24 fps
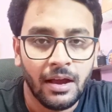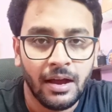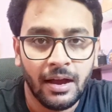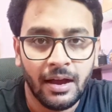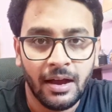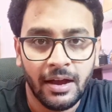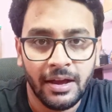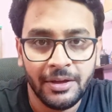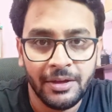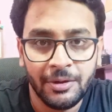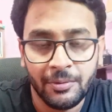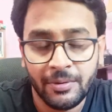
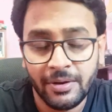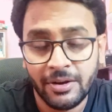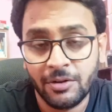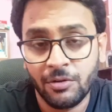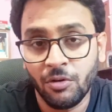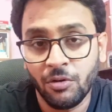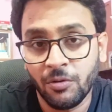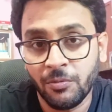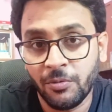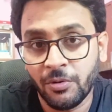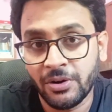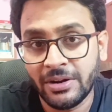uh, you
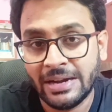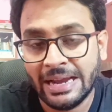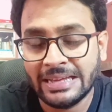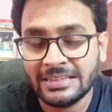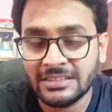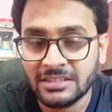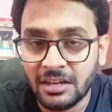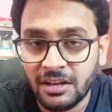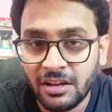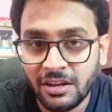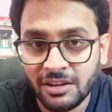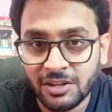can go for
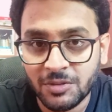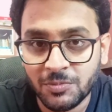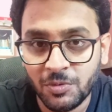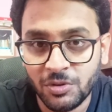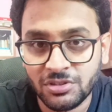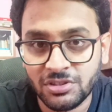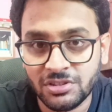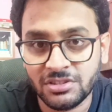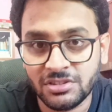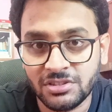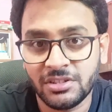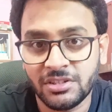natural language
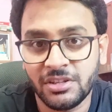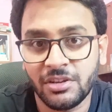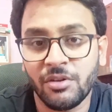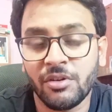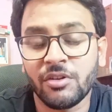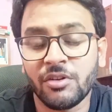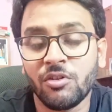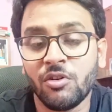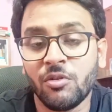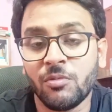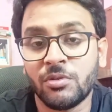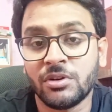processing
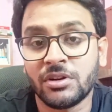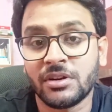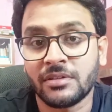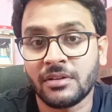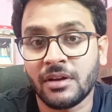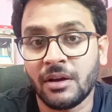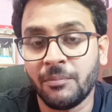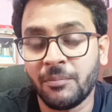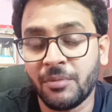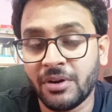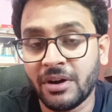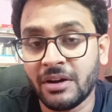you can go for
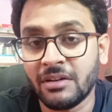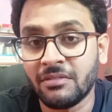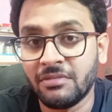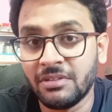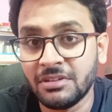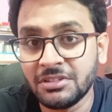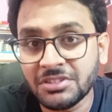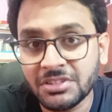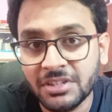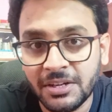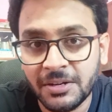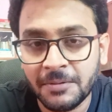computer
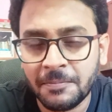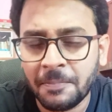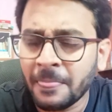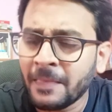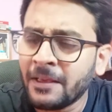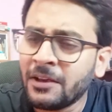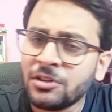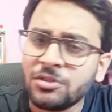vision